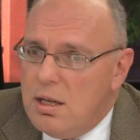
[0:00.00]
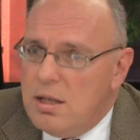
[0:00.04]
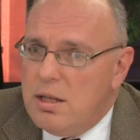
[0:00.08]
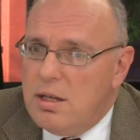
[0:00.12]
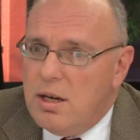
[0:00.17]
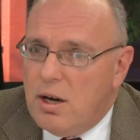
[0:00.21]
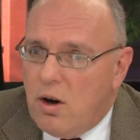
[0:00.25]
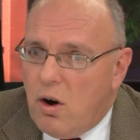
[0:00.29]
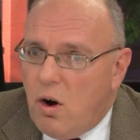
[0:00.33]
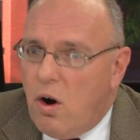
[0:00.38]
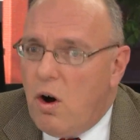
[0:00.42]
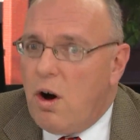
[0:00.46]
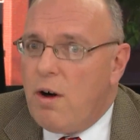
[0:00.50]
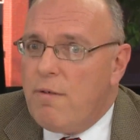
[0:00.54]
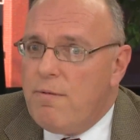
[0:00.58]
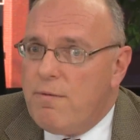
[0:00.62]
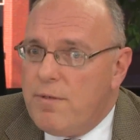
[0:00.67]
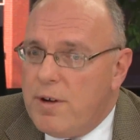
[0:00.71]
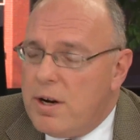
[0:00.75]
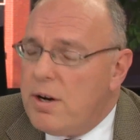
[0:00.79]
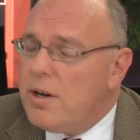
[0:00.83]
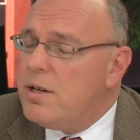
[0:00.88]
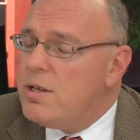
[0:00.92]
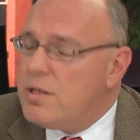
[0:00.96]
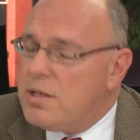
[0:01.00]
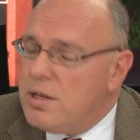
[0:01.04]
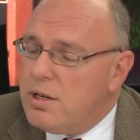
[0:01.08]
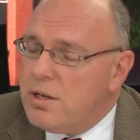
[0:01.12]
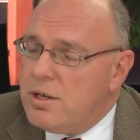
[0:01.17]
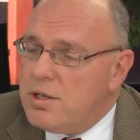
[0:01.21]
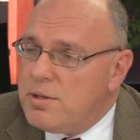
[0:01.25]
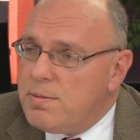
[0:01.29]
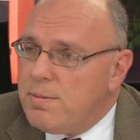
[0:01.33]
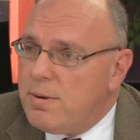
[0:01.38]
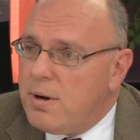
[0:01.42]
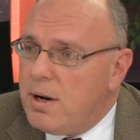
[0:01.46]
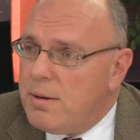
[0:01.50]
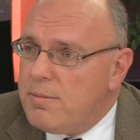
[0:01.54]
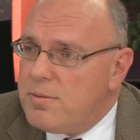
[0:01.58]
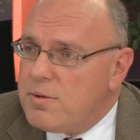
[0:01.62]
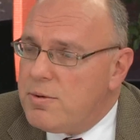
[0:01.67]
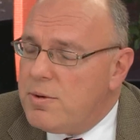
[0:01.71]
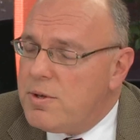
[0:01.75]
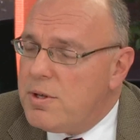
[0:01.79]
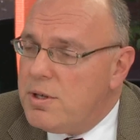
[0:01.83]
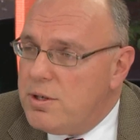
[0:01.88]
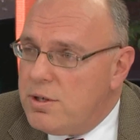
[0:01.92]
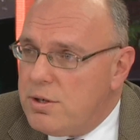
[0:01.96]
there are very serious
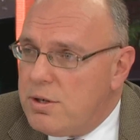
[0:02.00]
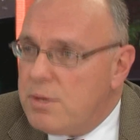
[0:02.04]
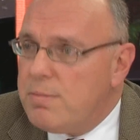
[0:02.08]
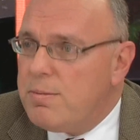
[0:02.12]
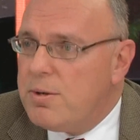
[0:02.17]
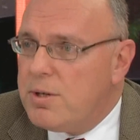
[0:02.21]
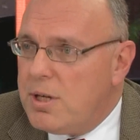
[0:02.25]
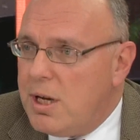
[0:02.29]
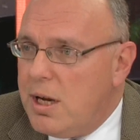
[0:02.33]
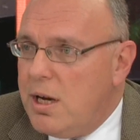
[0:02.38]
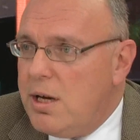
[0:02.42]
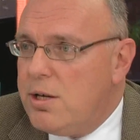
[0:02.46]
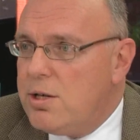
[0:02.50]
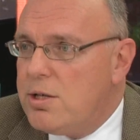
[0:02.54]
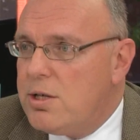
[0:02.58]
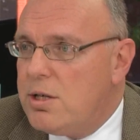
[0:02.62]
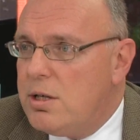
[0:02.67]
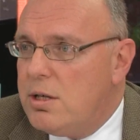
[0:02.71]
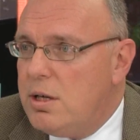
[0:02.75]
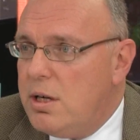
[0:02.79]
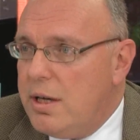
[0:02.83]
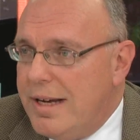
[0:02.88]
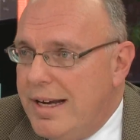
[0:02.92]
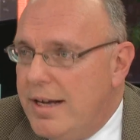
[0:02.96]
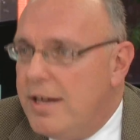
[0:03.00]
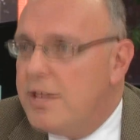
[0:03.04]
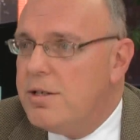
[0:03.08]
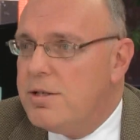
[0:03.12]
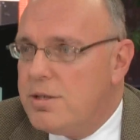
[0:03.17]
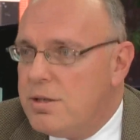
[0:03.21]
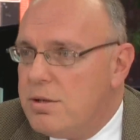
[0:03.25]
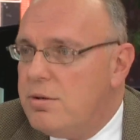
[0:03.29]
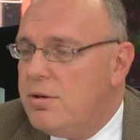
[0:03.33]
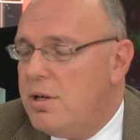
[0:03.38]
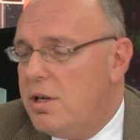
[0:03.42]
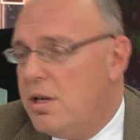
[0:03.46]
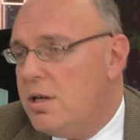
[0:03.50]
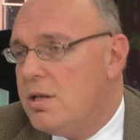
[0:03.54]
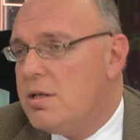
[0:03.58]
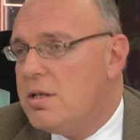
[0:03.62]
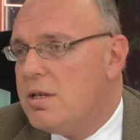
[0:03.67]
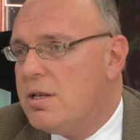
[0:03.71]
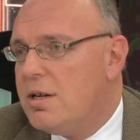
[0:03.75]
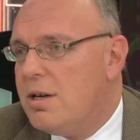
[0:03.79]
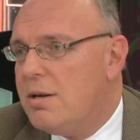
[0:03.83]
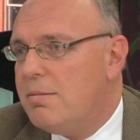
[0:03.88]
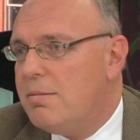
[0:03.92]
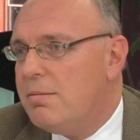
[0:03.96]
problems with interpretation in Sunni
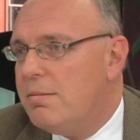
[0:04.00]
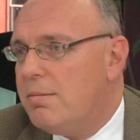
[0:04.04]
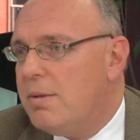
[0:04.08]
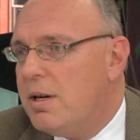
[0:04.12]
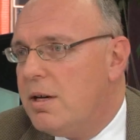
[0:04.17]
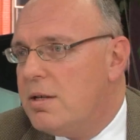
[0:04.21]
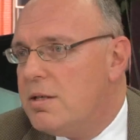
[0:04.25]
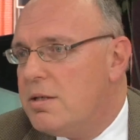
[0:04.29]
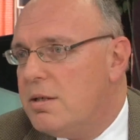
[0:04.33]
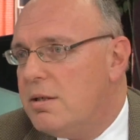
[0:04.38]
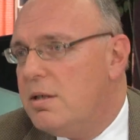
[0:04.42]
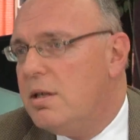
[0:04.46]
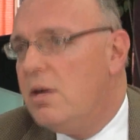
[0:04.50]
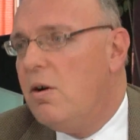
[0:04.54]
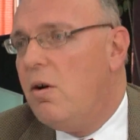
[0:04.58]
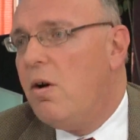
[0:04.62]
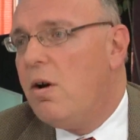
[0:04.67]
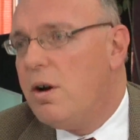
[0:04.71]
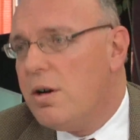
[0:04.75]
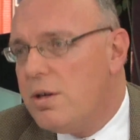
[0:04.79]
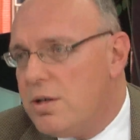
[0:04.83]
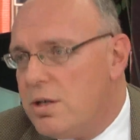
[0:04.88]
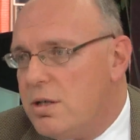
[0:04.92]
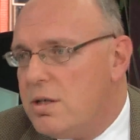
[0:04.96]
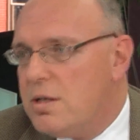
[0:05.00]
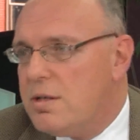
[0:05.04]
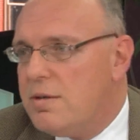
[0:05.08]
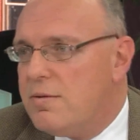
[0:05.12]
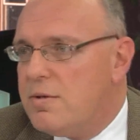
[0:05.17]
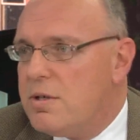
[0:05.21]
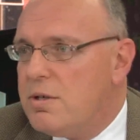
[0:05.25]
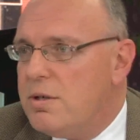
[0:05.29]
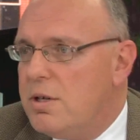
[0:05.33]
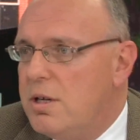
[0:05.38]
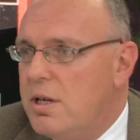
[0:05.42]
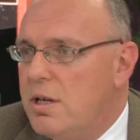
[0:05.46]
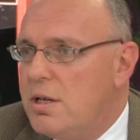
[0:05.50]
Islam because of the origins of Sunni